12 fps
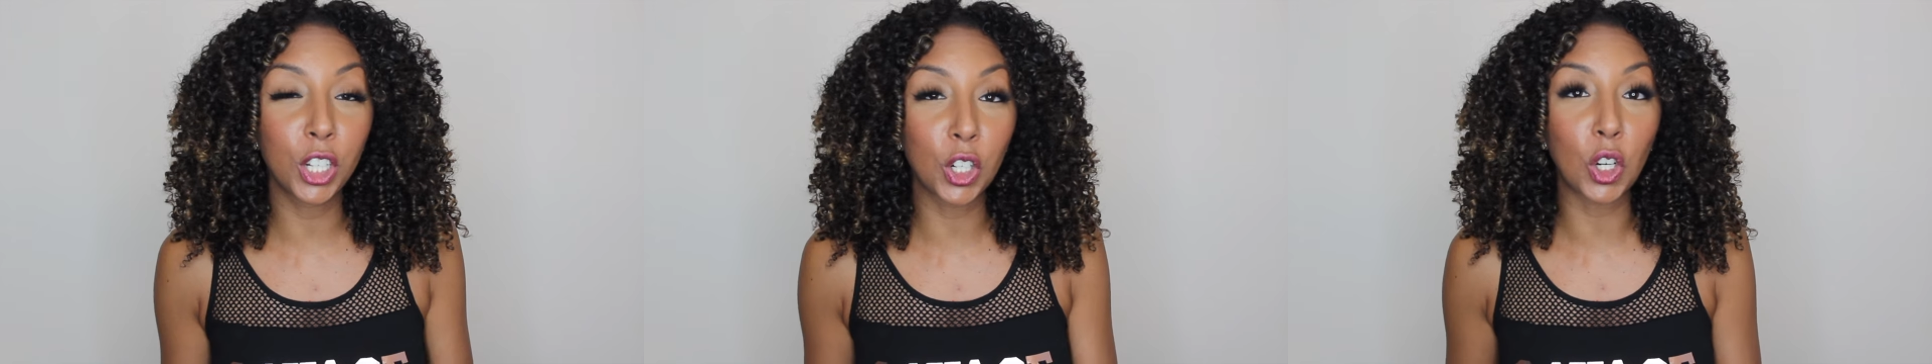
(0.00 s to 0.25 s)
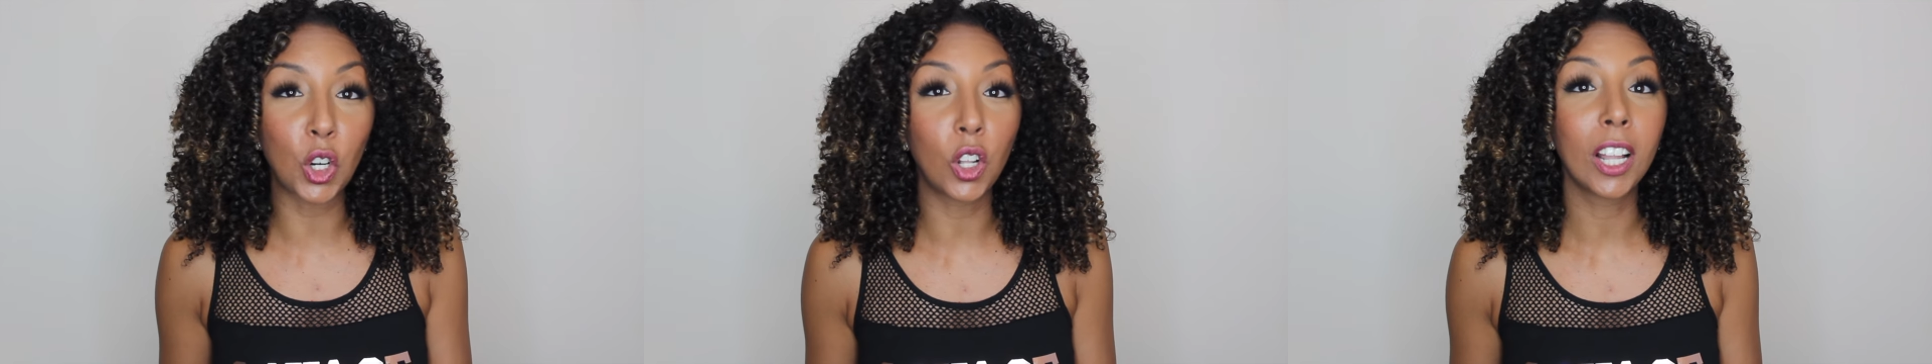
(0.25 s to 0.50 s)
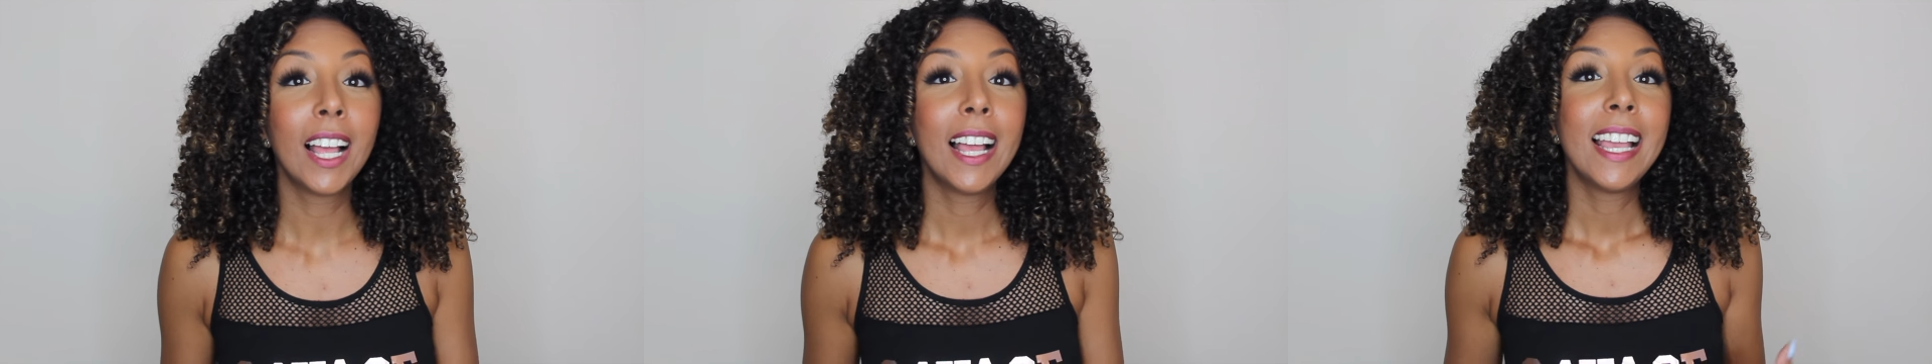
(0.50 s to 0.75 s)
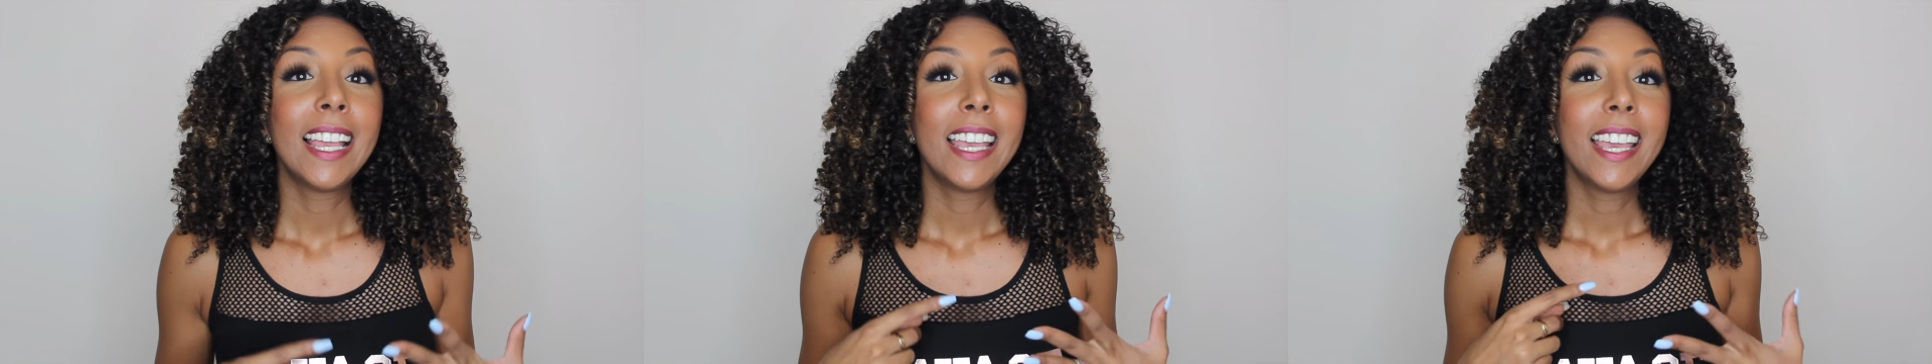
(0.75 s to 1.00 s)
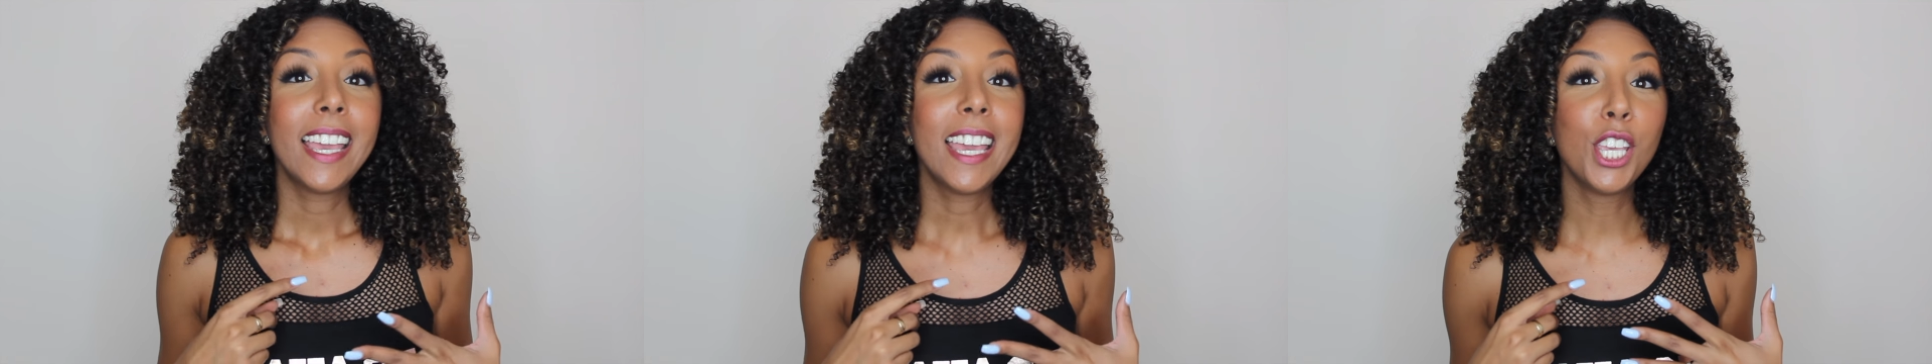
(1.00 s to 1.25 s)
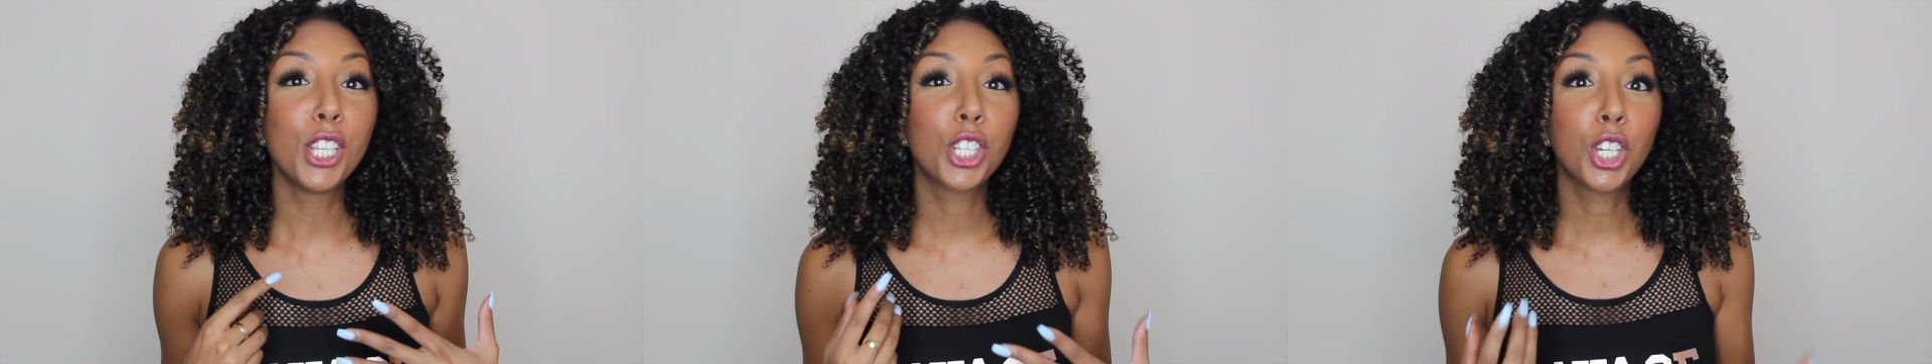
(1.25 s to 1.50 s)
girl
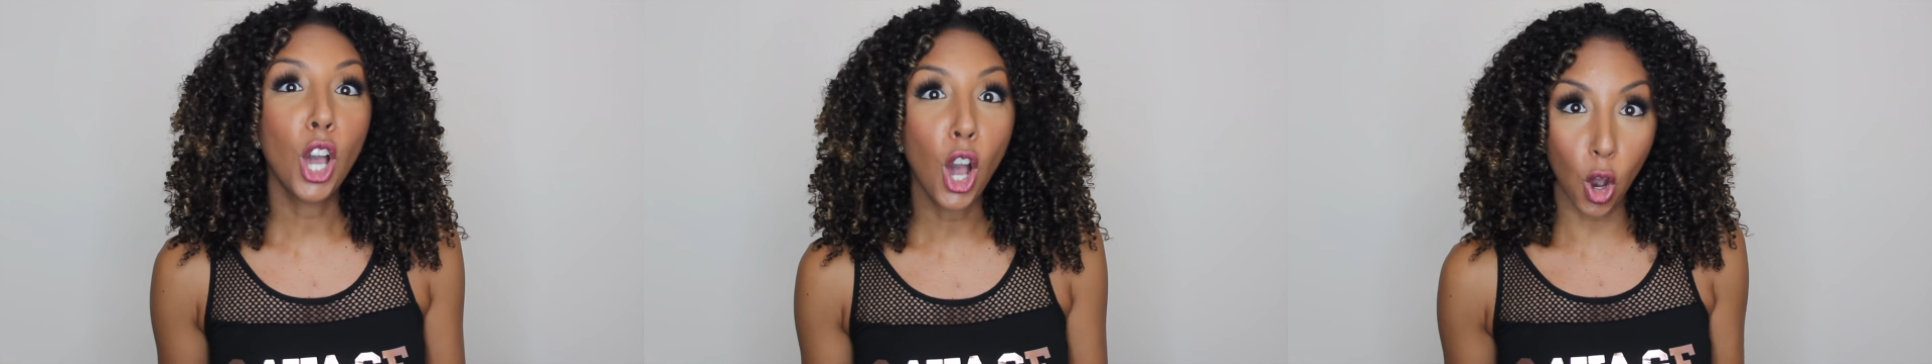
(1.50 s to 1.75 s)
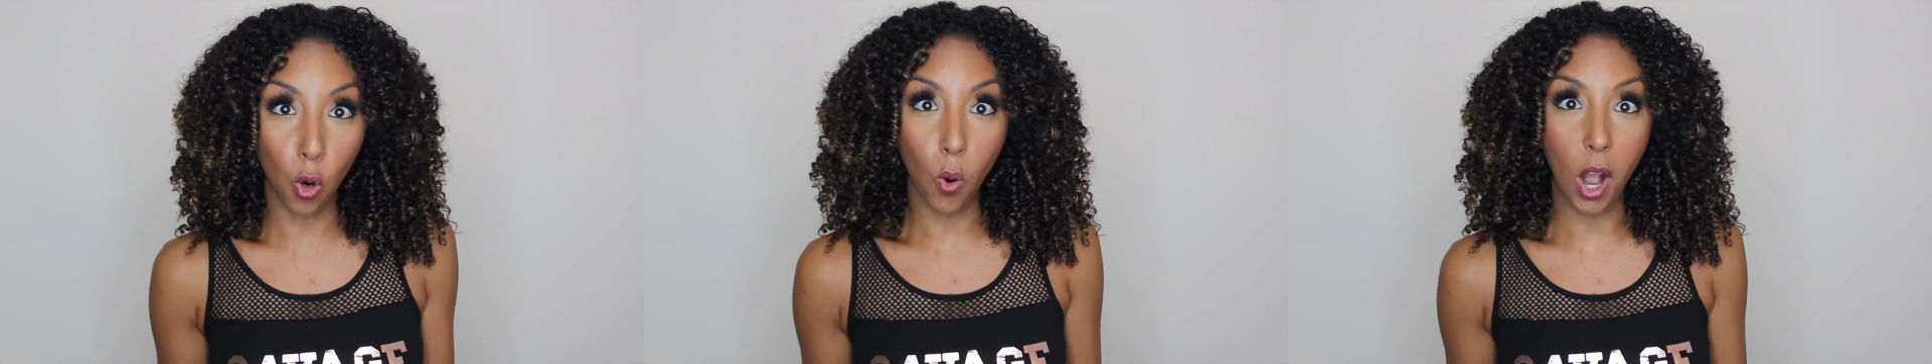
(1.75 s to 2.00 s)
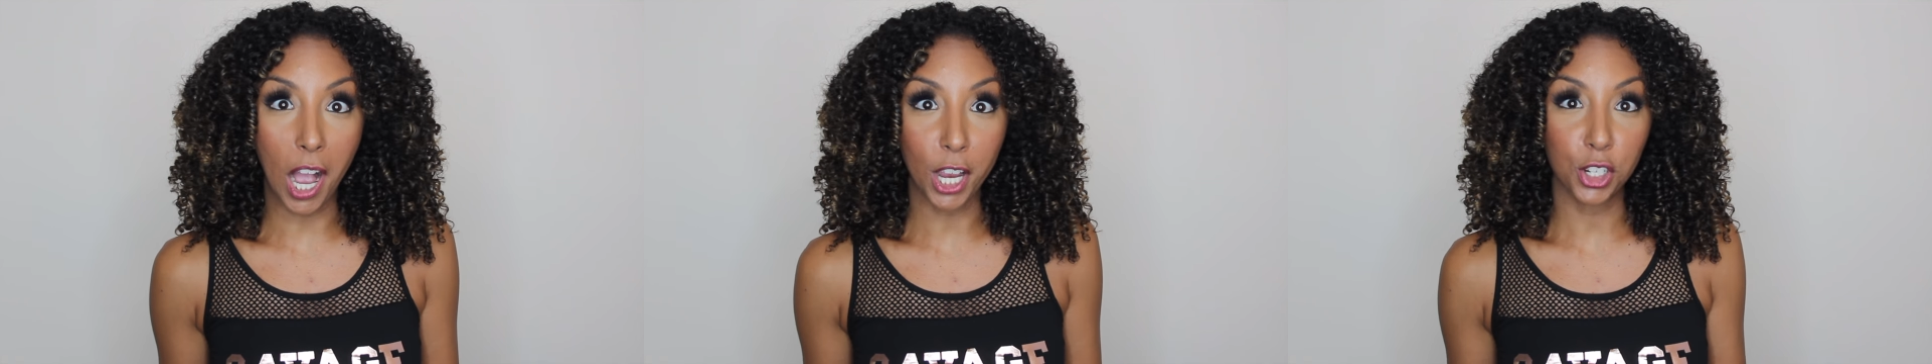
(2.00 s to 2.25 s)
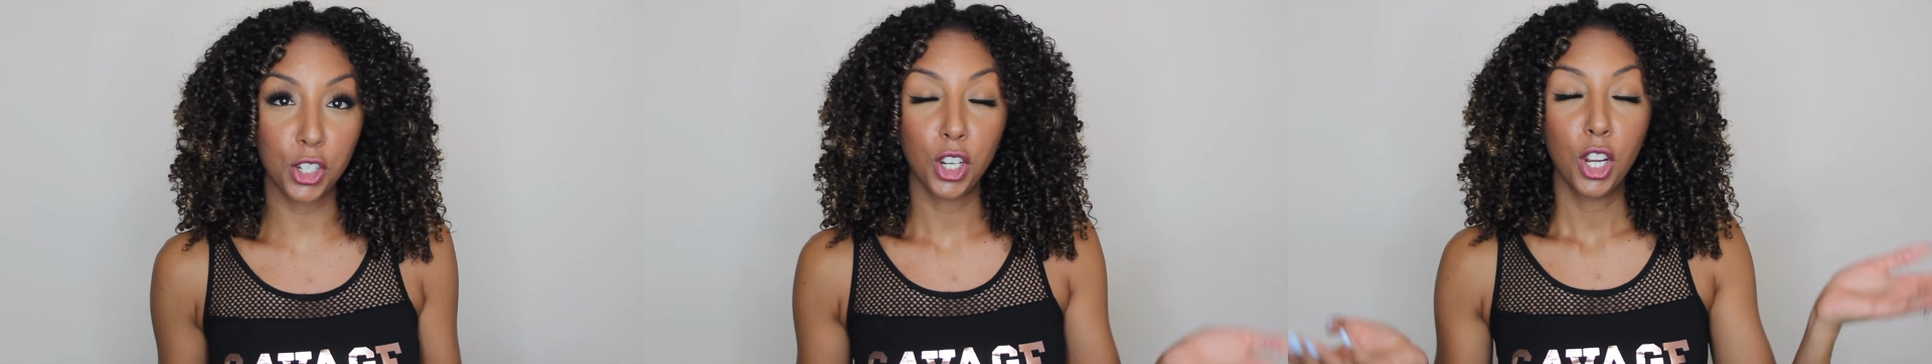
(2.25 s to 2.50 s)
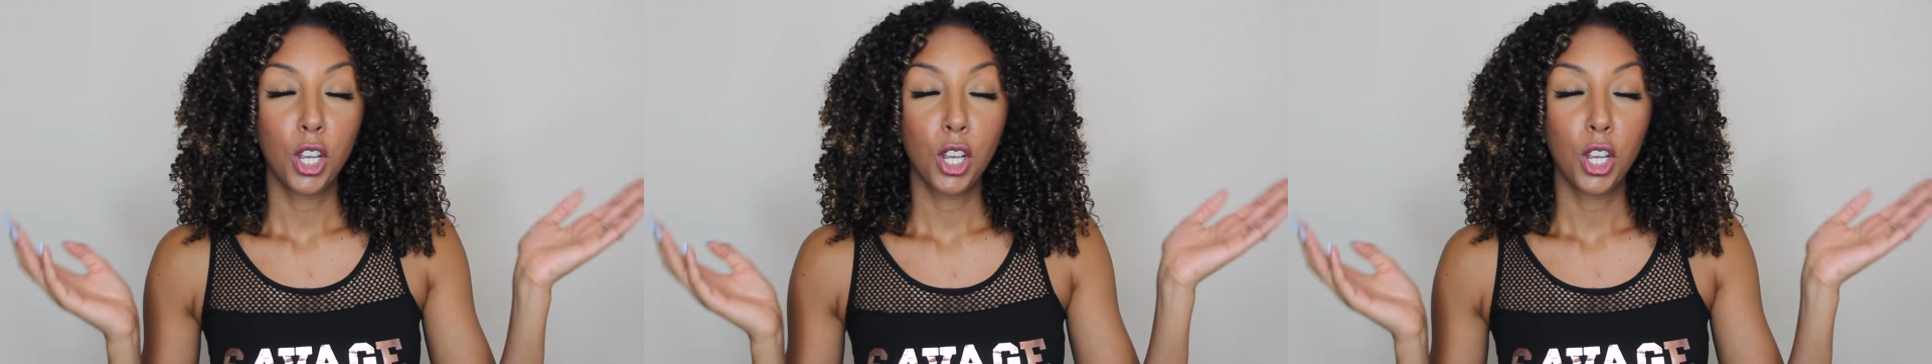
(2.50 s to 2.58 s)
is co-wash.